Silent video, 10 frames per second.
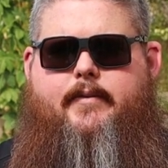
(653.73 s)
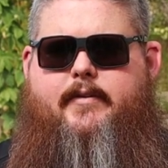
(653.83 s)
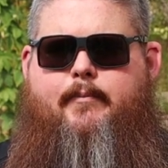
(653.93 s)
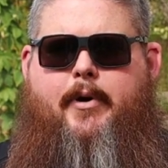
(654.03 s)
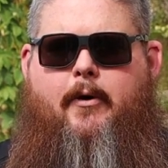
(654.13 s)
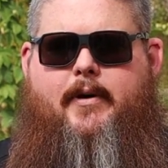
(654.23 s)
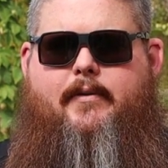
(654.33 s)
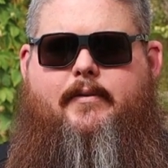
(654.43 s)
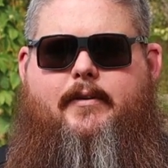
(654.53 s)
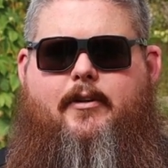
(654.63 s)
These
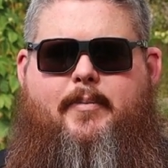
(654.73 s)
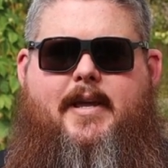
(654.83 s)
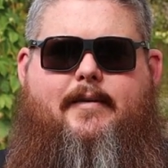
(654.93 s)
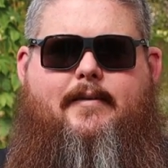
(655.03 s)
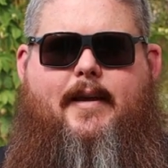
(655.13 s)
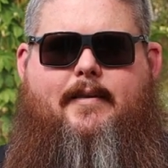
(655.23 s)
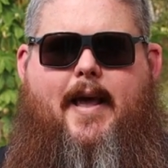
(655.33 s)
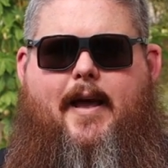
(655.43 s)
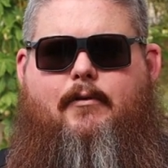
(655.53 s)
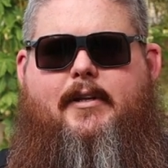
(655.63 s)
components, little pieces like that,